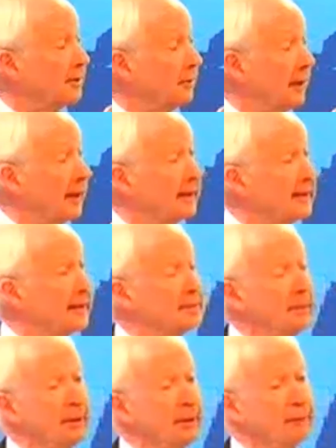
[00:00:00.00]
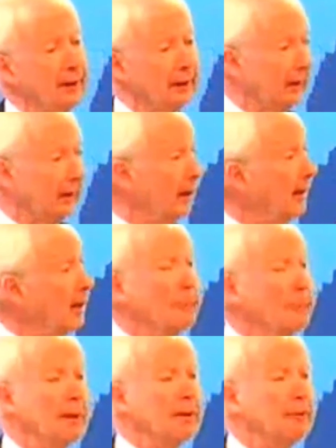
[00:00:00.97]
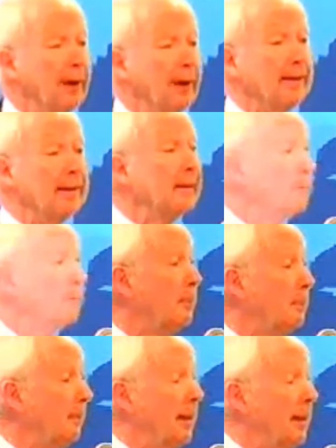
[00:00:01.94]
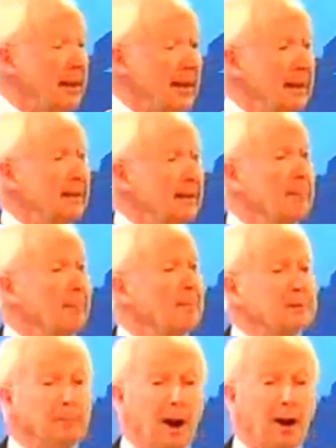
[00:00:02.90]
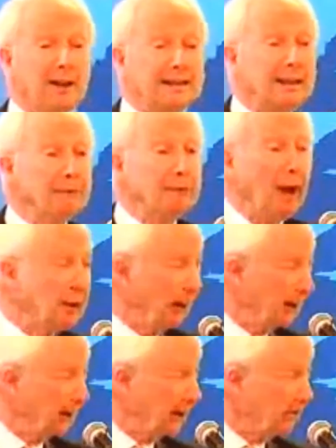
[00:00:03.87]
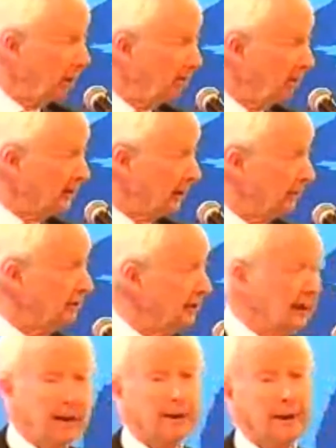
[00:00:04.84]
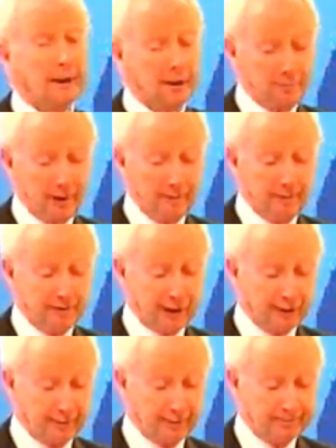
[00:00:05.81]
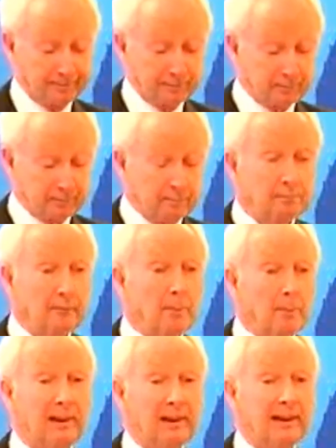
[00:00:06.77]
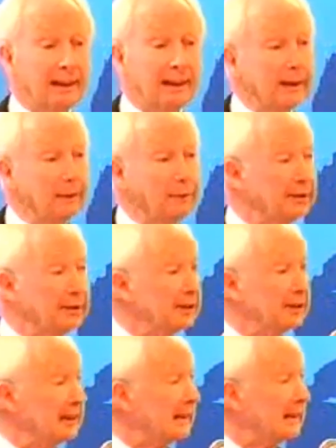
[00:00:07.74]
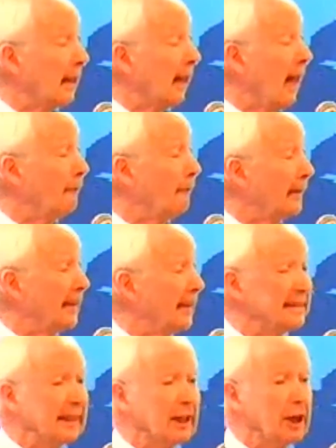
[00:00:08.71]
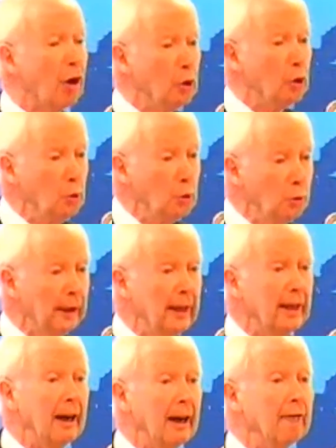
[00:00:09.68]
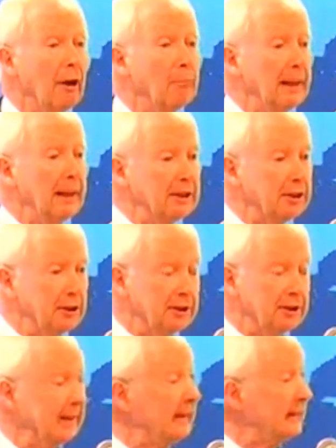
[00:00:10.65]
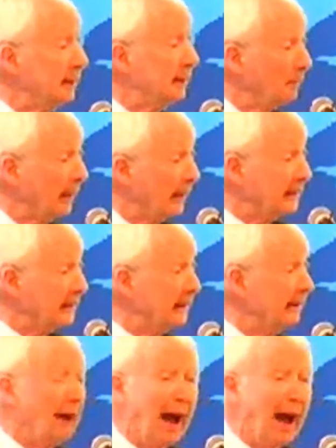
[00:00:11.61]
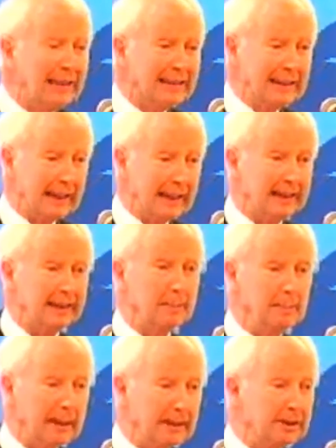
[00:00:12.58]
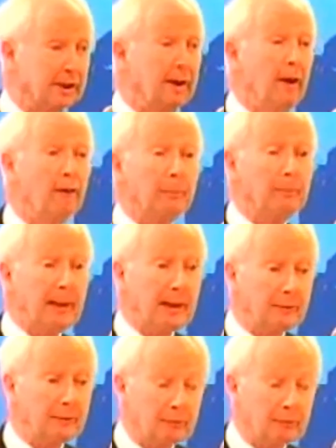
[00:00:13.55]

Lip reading: decades has been affected by the fact that people, the smartest, have not gone into the public service, they've gone into the private sector. Political advisors have acted as a cocoon around ministers that in some cases have isolated the minister from the